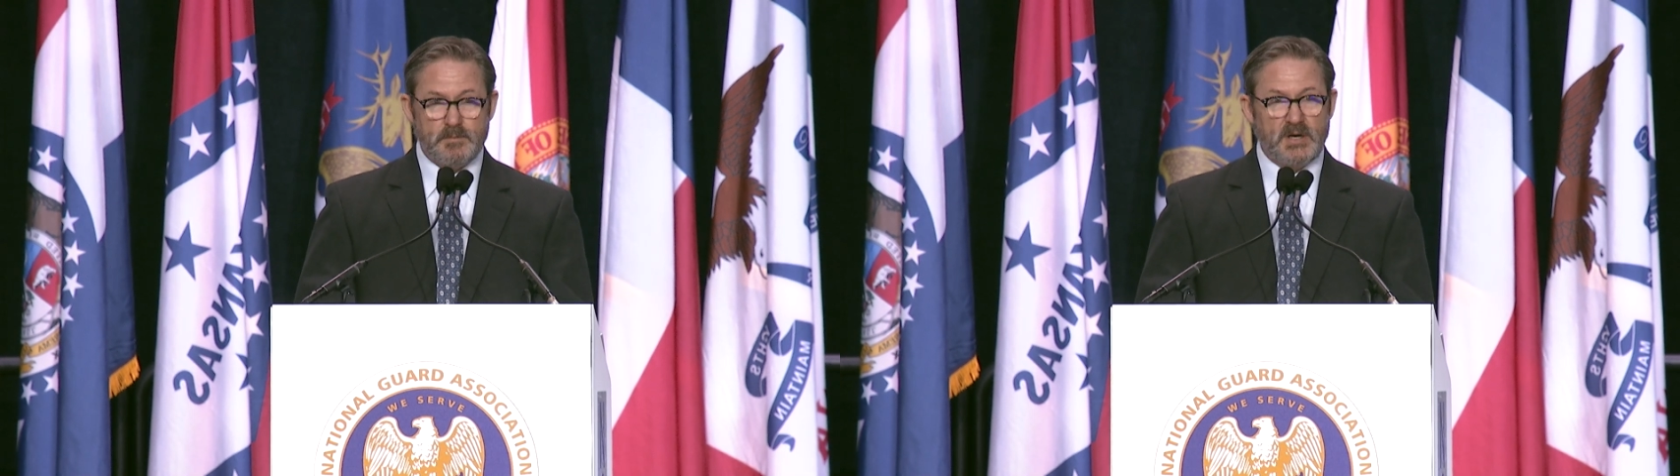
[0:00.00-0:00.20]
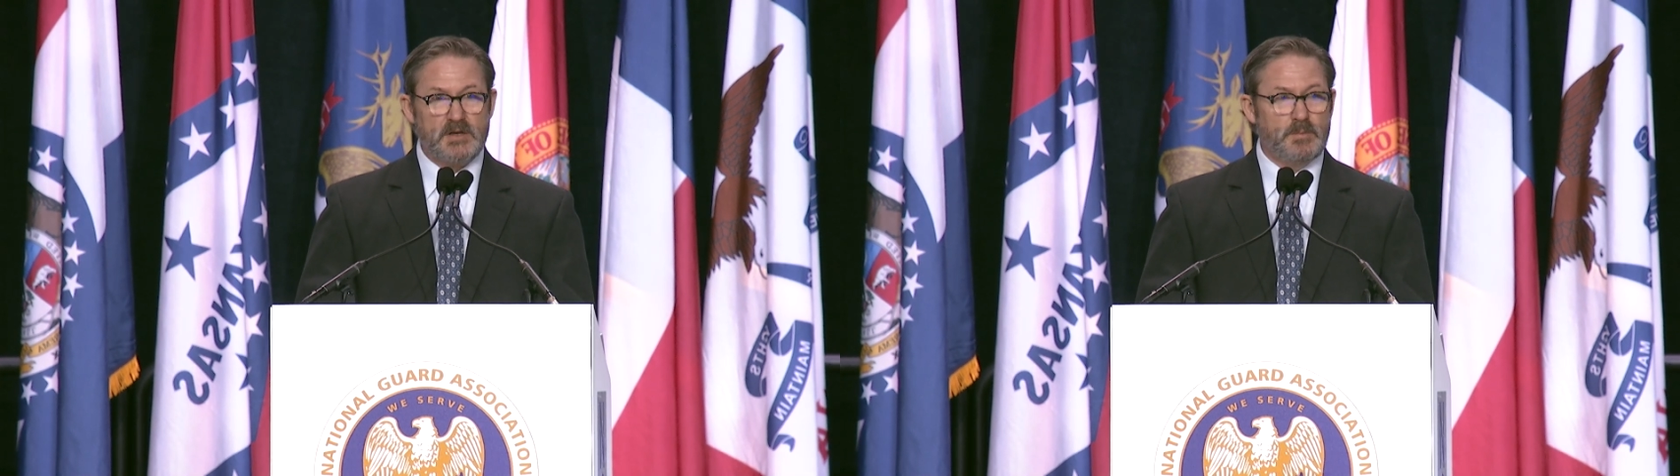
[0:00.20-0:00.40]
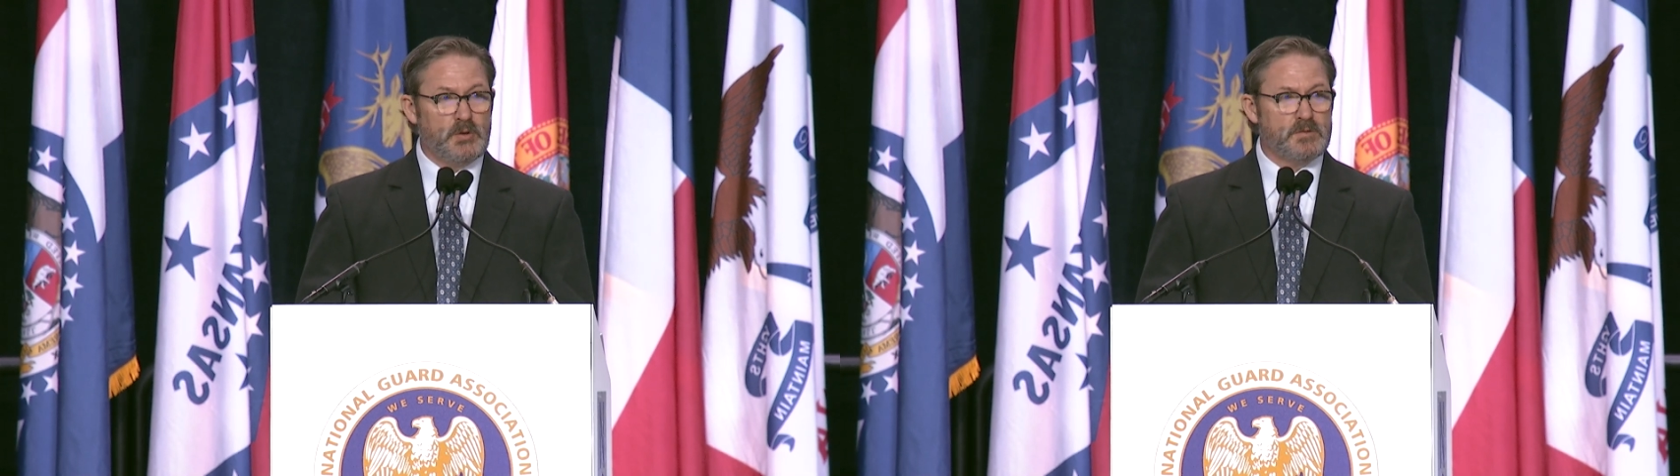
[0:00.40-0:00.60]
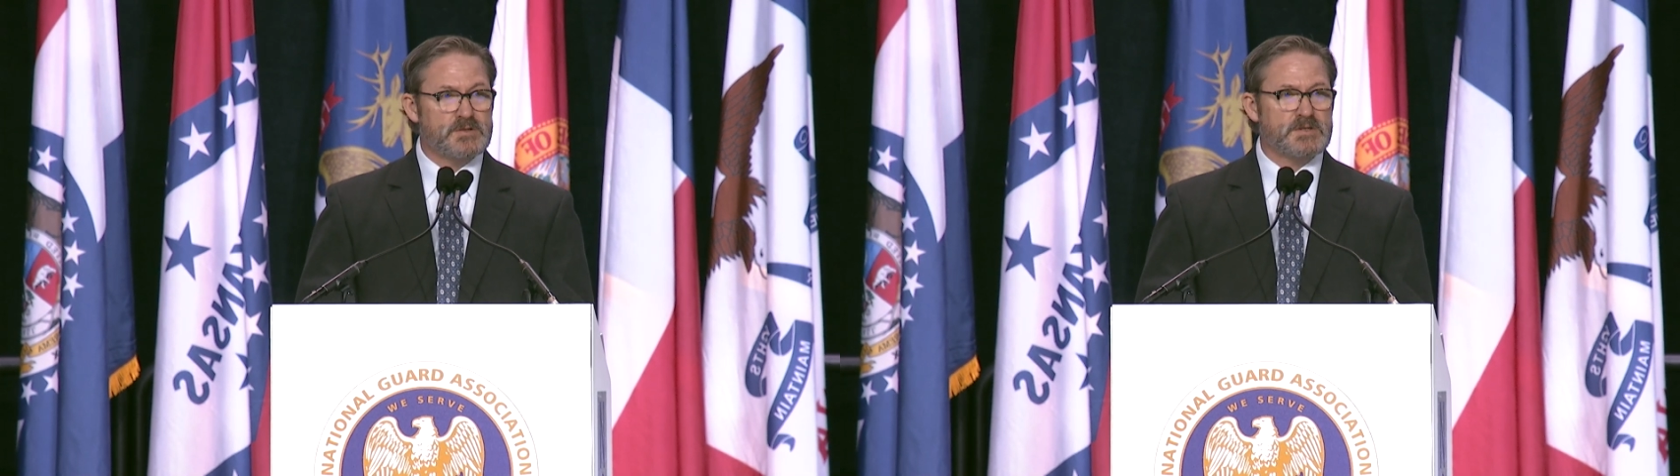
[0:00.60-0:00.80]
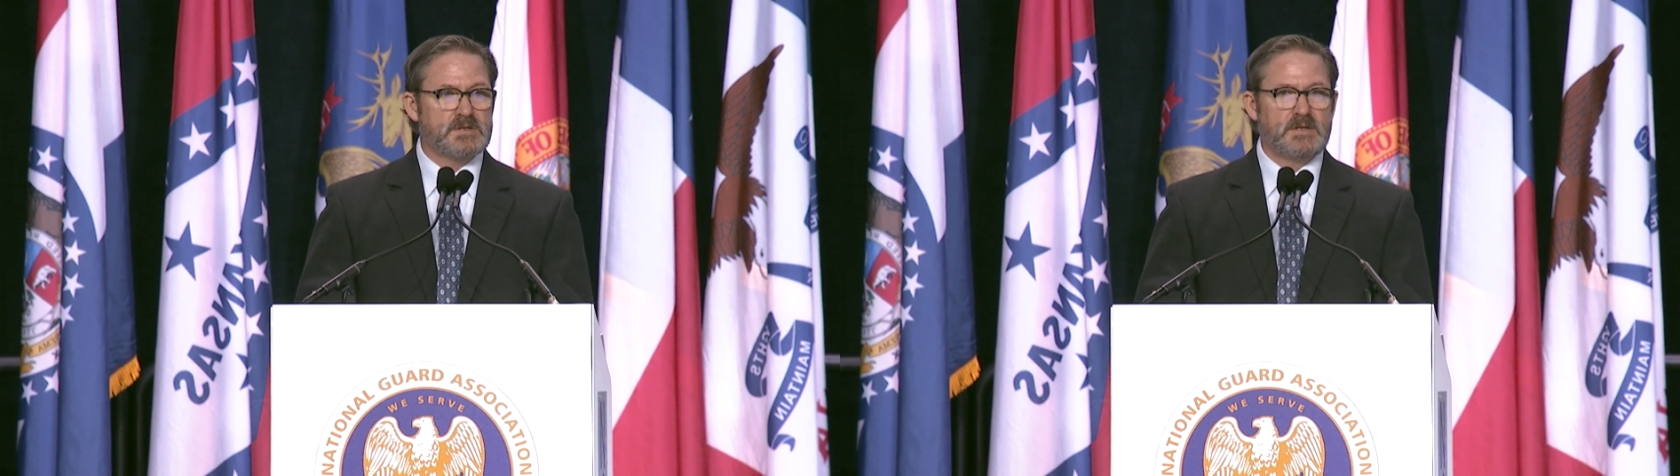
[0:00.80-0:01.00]
Muck
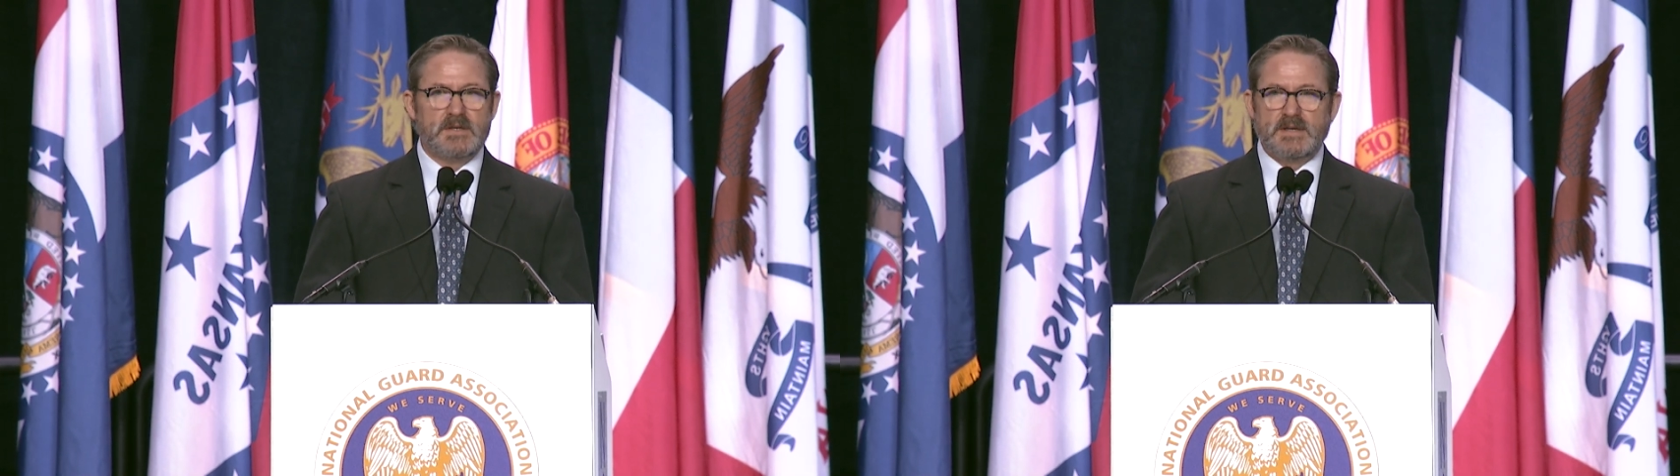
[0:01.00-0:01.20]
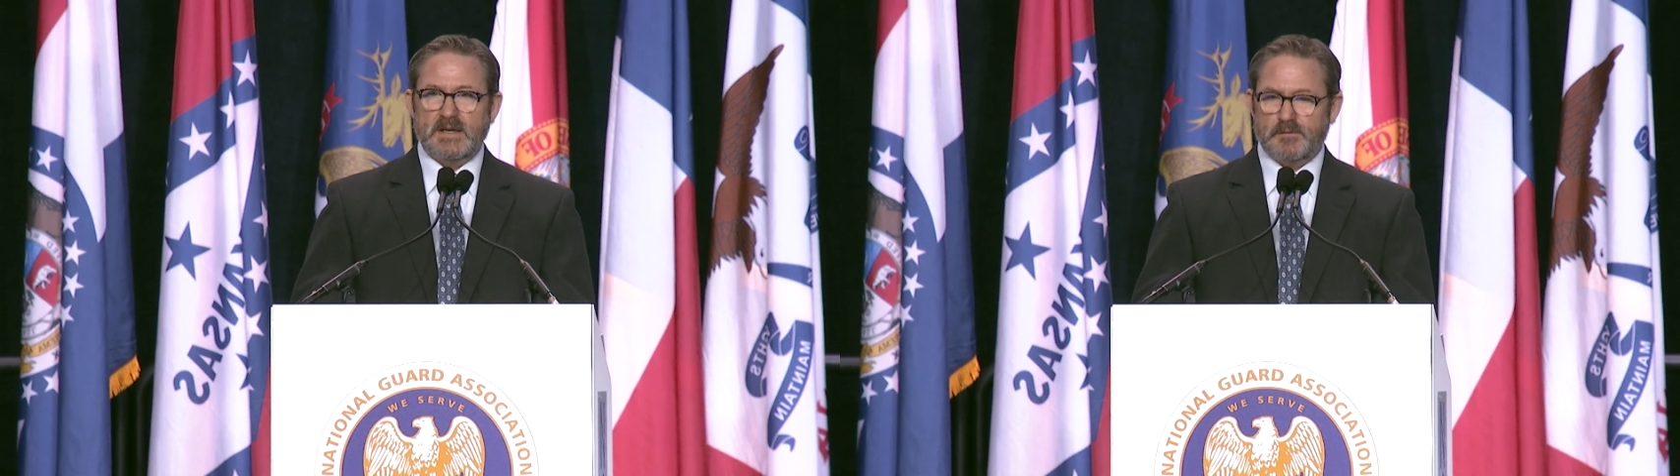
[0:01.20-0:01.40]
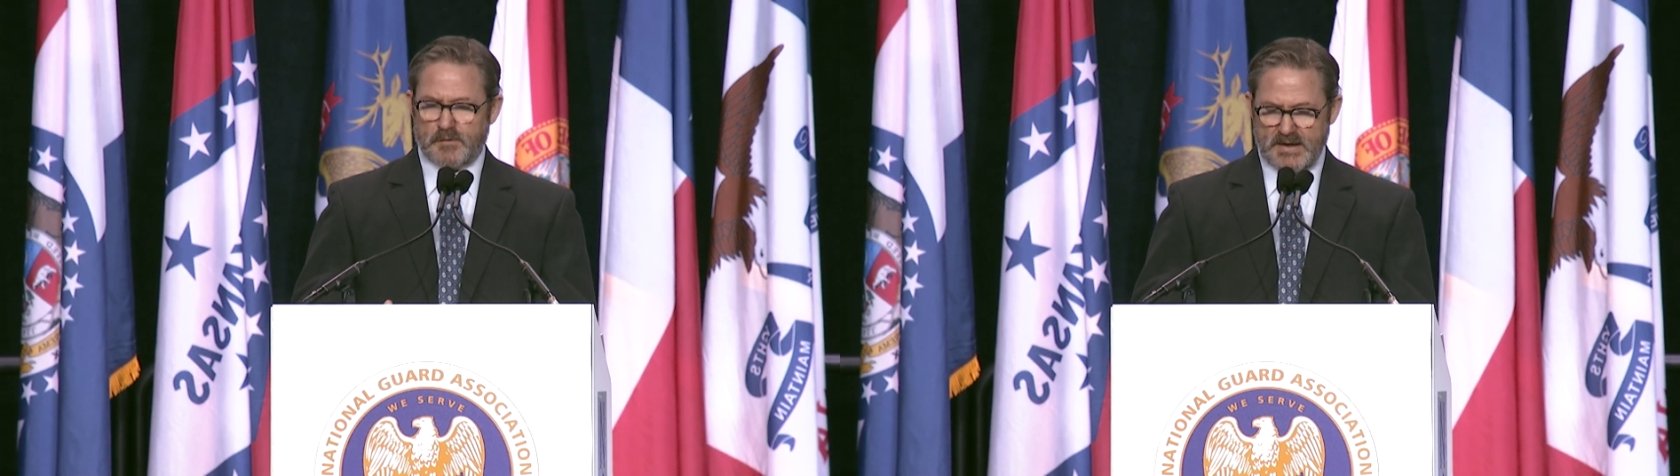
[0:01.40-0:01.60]
Boots, and for